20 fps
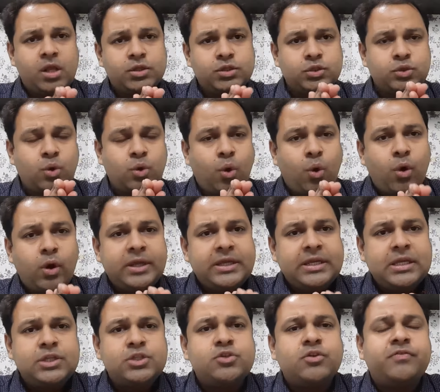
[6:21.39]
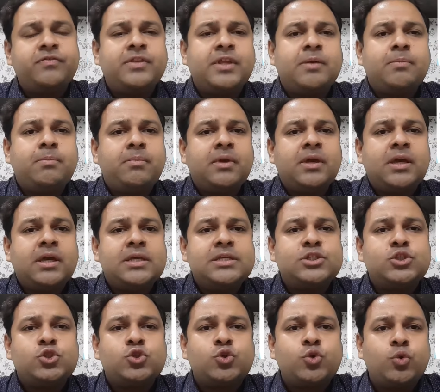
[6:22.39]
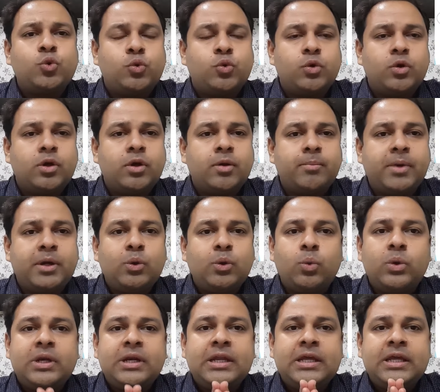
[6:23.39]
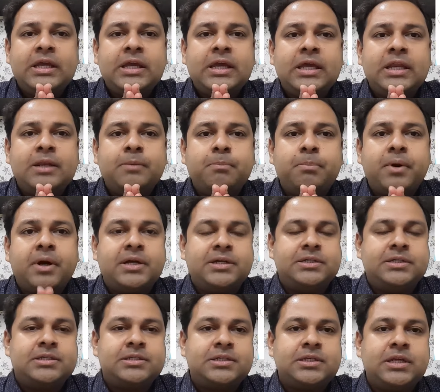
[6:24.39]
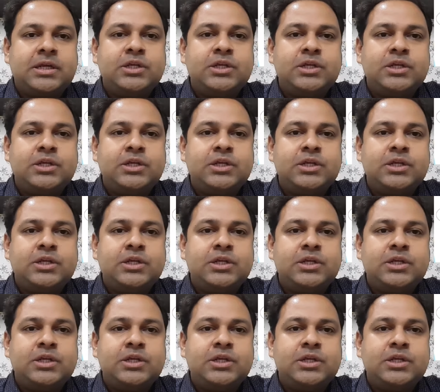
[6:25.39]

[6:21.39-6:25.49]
So each of them is true, but only in parts.